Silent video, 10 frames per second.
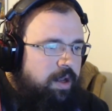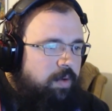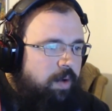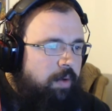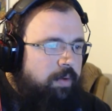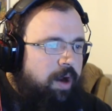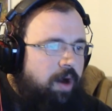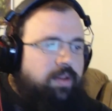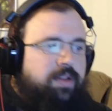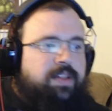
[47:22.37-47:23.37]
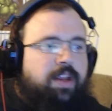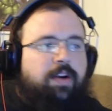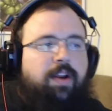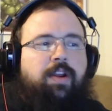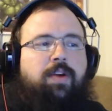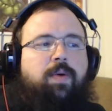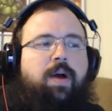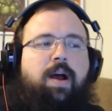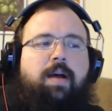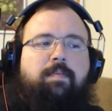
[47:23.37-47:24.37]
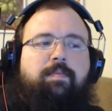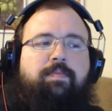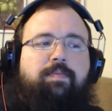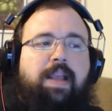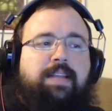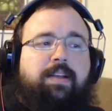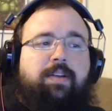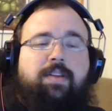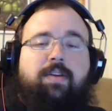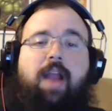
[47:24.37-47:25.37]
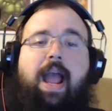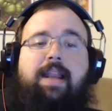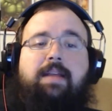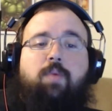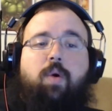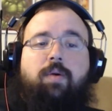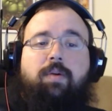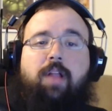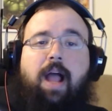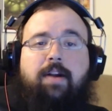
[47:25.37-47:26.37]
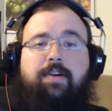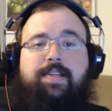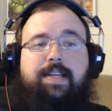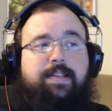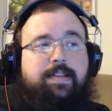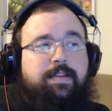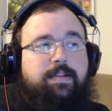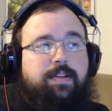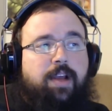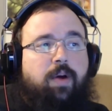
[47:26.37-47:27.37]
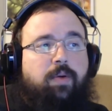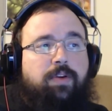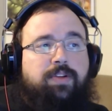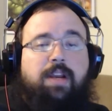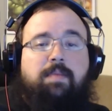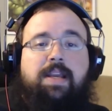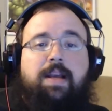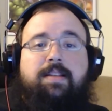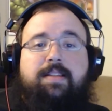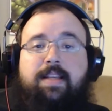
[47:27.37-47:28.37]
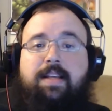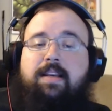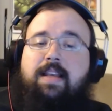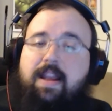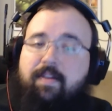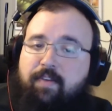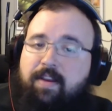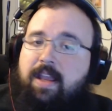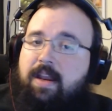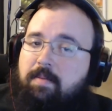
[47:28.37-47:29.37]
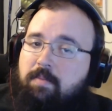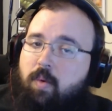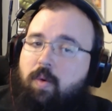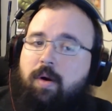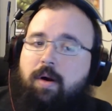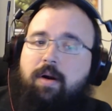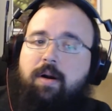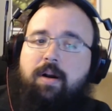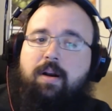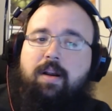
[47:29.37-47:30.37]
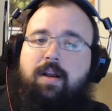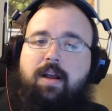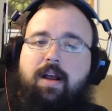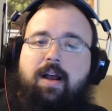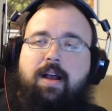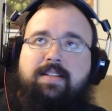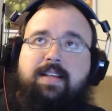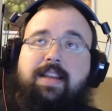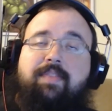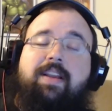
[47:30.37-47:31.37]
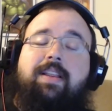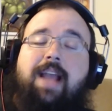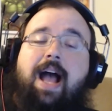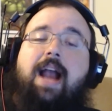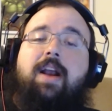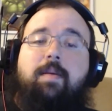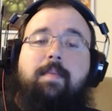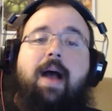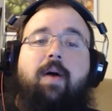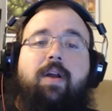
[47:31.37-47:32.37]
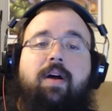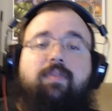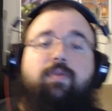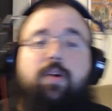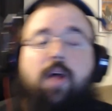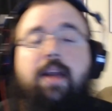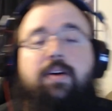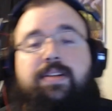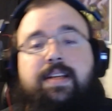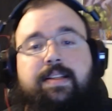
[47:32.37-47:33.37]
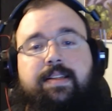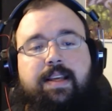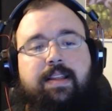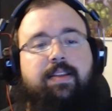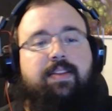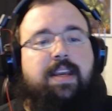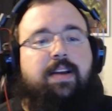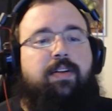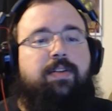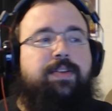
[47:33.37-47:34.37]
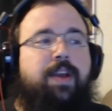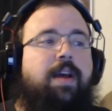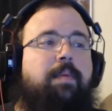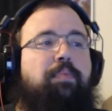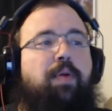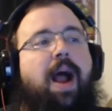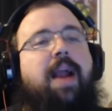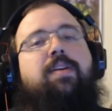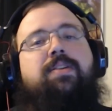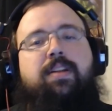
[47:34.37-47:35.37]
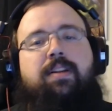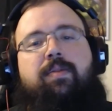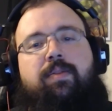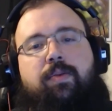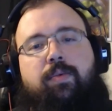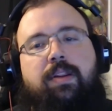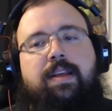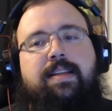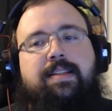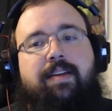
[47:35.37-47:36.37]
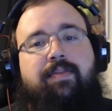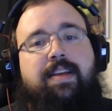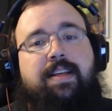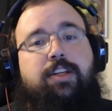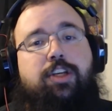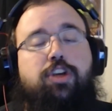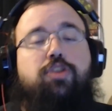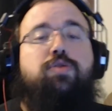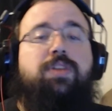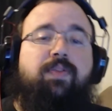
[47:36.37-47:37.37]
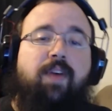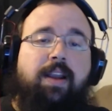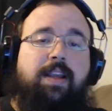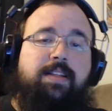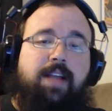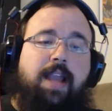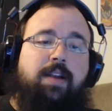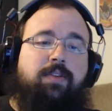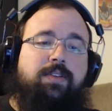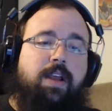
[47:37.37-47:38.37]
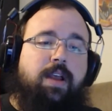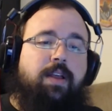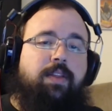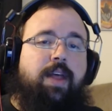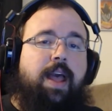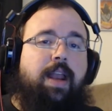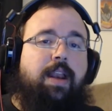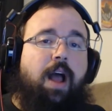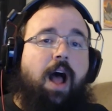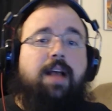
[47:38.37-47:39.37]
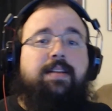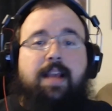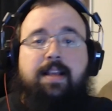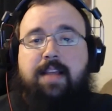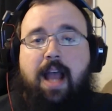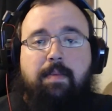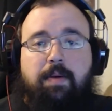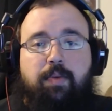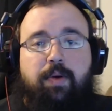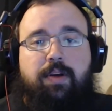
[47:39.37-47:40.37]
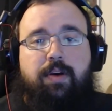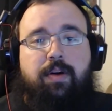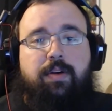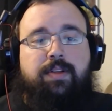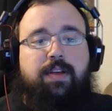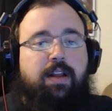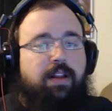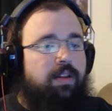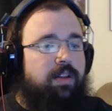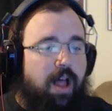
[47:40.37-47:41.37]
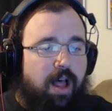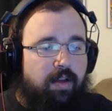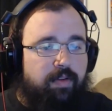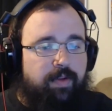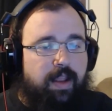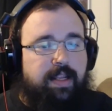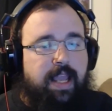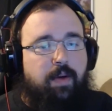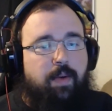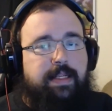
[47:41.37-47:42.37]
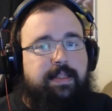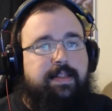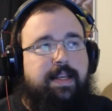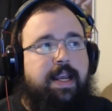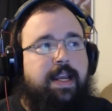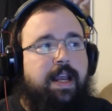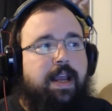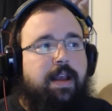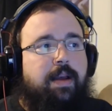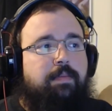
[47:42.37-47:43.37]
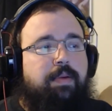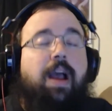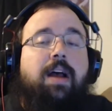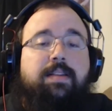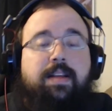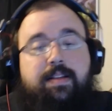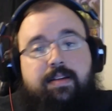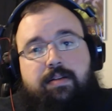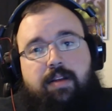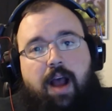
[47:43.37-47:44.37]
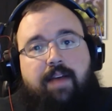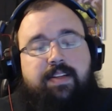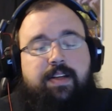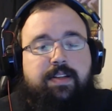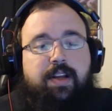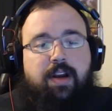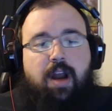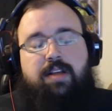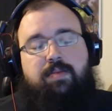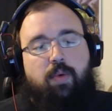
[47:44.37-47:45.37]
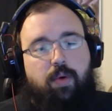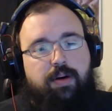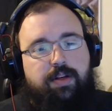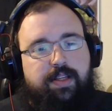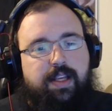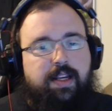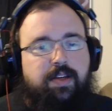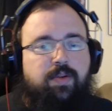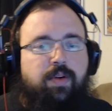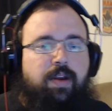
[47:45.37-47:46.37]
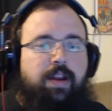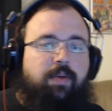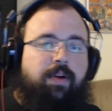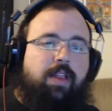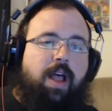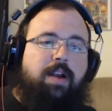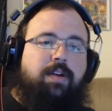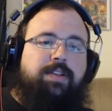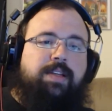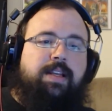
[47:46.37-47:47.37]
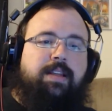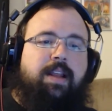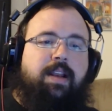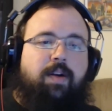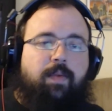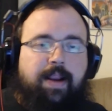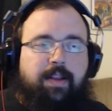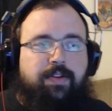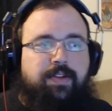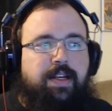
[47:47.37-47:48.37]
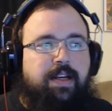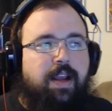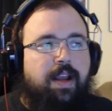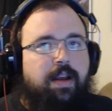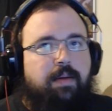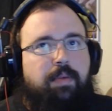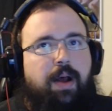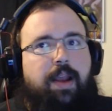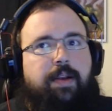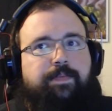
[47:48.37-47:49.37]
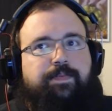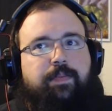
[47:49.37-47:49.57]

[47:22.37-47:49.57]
Well, regardless, they're going to basically they're adding more recliner seats. So there's going to be a significantly higher amount of recliner seats in the theaters prior to the release of these huge fucking titles that us as comic book nerds love and can't wait to see, because obviously it's going to cost more to sit in a recliner seat than a regular seat. But